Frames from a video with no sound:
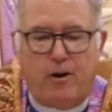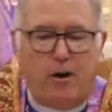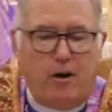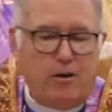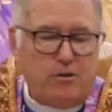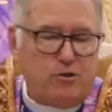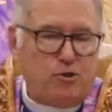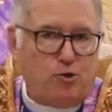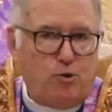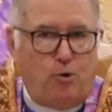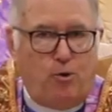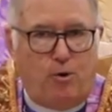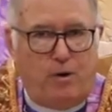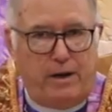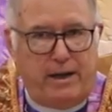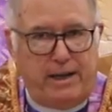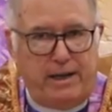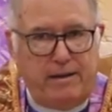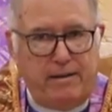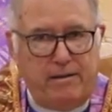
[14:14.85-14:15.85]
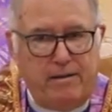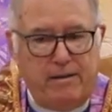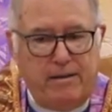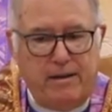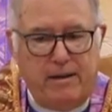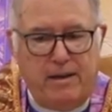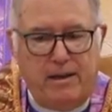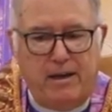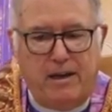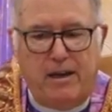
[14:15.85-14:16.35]
on joy
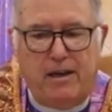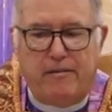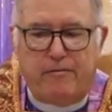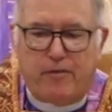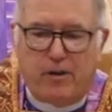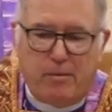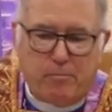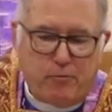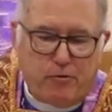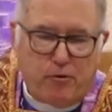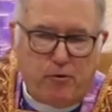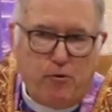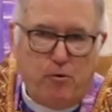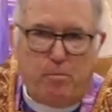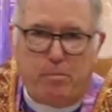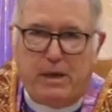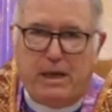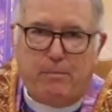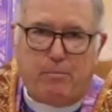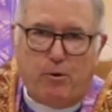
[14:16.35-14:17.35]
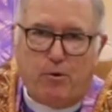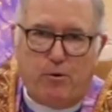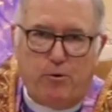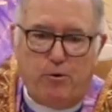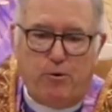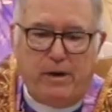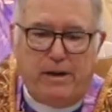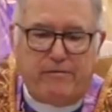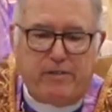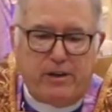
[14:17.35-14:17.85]
from two people
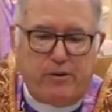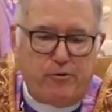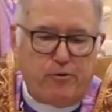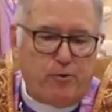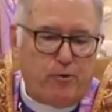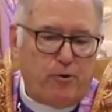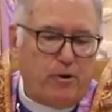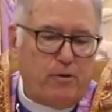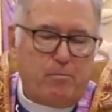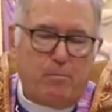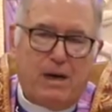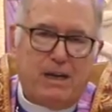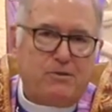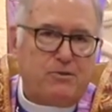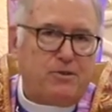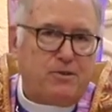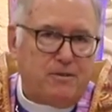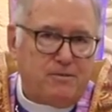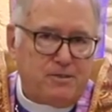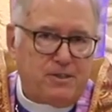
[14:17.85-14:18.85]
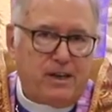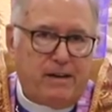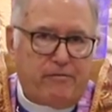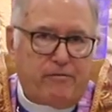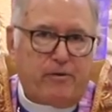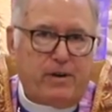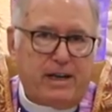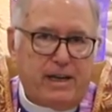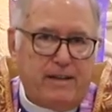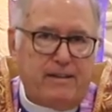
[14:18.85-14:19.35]
who have endured much
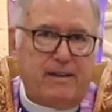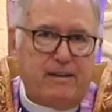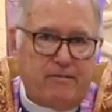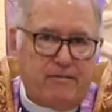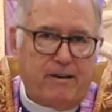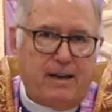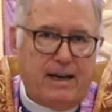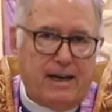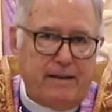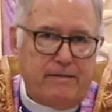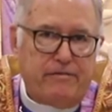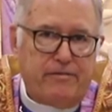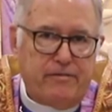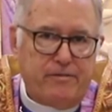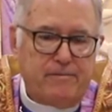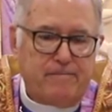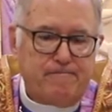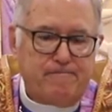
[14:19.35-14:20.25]
suffering in this life.